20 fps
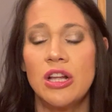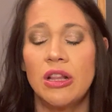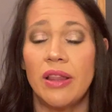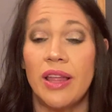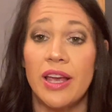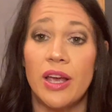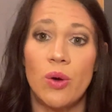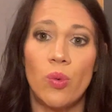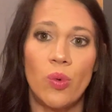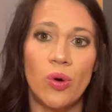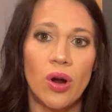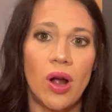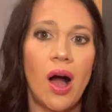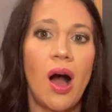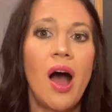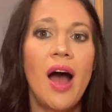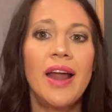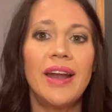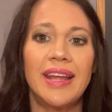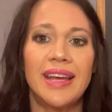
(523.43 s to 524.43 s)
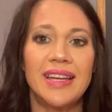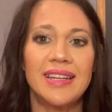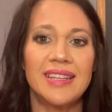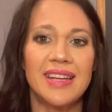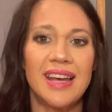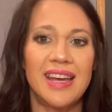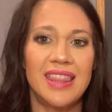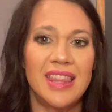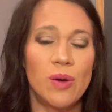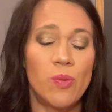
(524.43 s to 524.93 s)
like we're on it
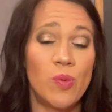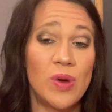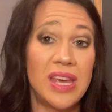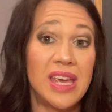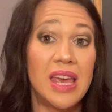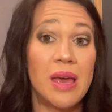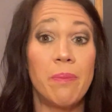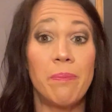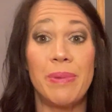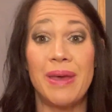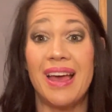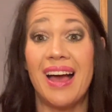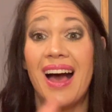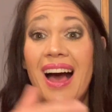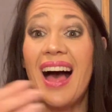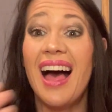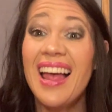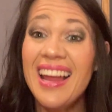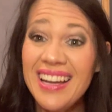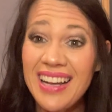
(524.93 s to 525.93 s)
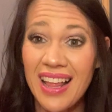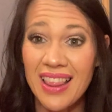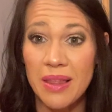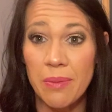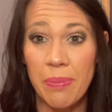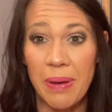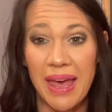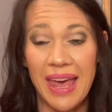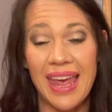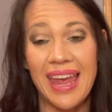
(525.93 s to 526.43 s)
and then we get behind on the
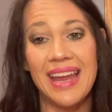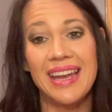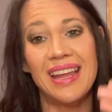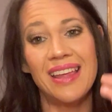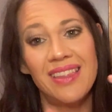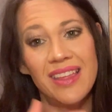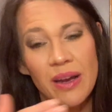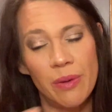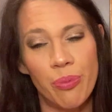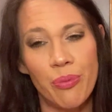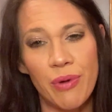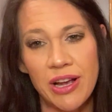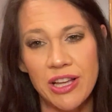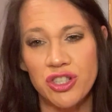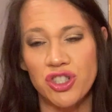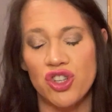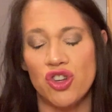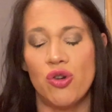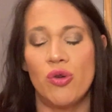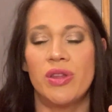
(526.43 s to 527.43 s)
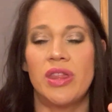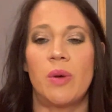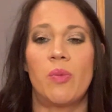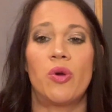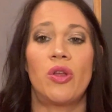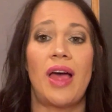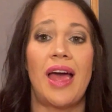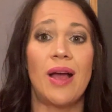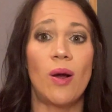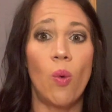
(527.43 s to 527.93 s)
pain and then it breaks through and then we're
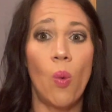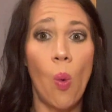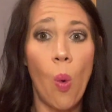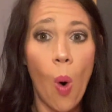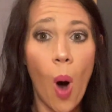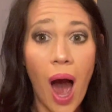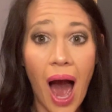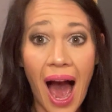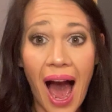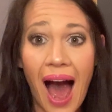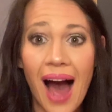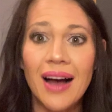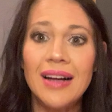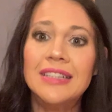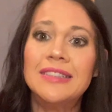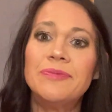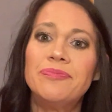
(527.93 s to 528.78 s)
like, Wah!